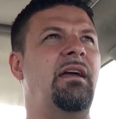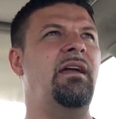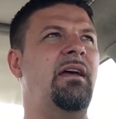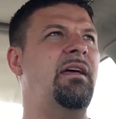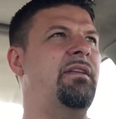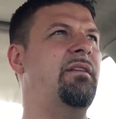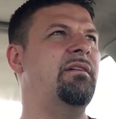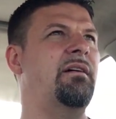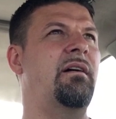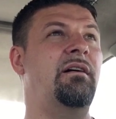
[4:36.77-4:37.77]
and
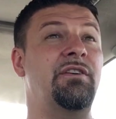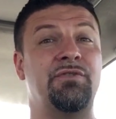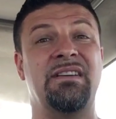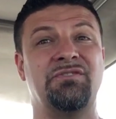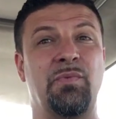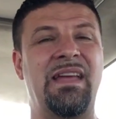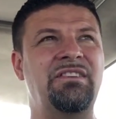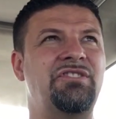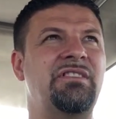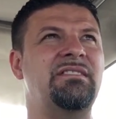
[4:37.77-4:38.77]
address
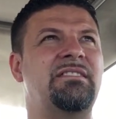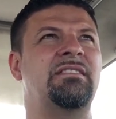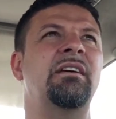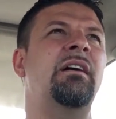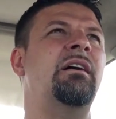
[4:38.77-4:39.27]
ranges.